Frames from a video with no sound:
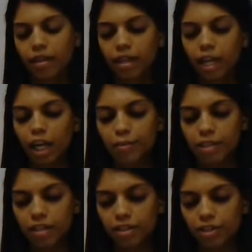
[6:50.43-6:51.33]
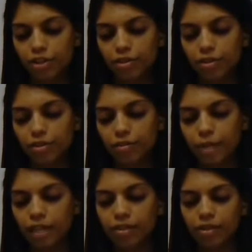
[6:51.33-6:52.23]
The care percentage is
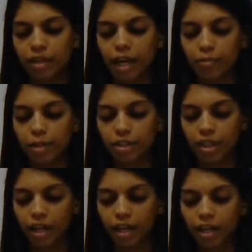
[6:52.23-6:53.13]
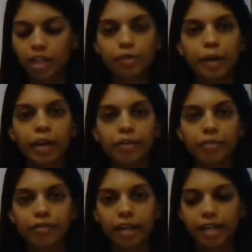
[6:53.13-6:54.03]
based on how much care each parent
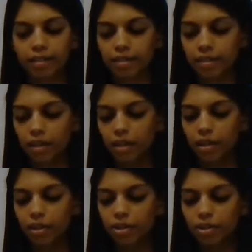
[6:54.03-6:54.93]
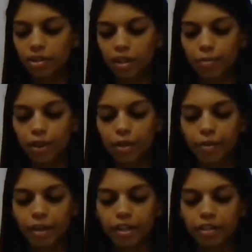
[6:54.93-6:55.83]
provides. Usually,
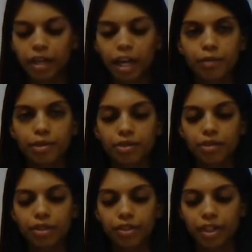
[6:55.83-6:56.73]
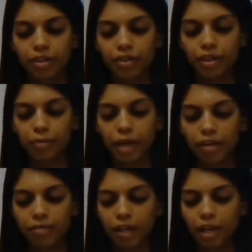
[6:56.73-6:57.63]
both parents are able to agree on the
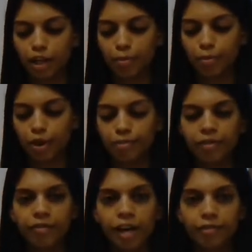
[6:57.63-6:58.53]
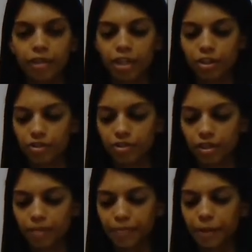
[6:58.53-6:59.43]
amount of care they both provide for their
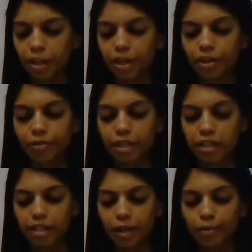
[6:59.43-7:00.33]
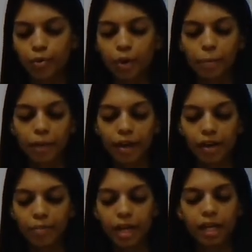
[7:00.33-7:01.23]
children. For example, one parent